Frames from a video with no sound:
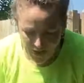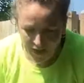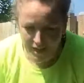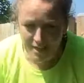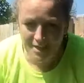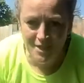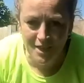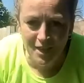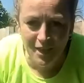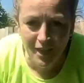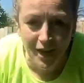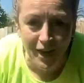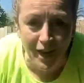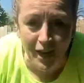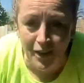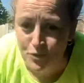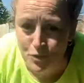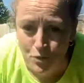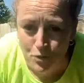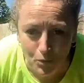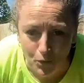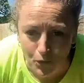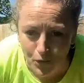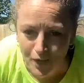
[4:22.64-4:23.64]
to exhale, I have
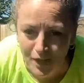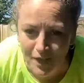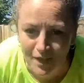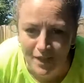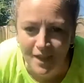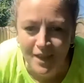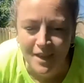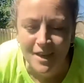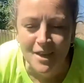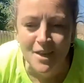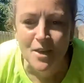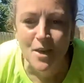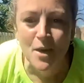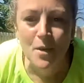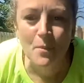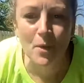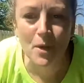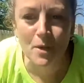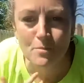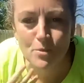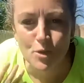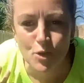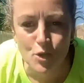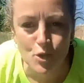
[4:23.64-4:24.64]
to breathe,
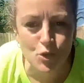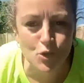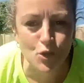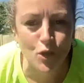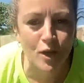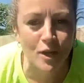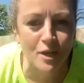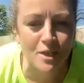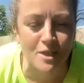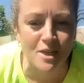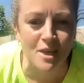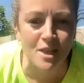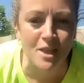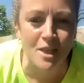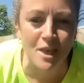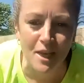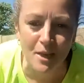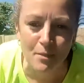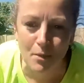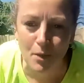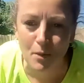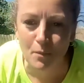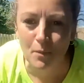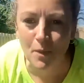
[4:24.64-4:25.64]
but I'm just trying to
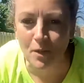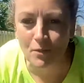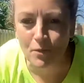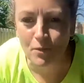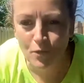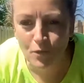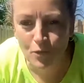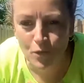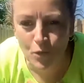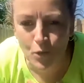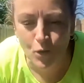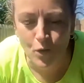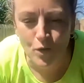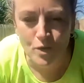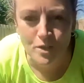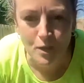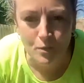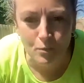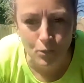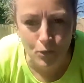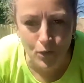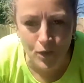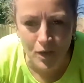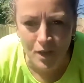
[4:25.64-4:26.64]
think about pelvic floor as
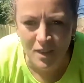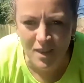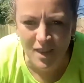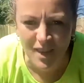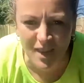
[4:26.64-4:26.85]
I breathe,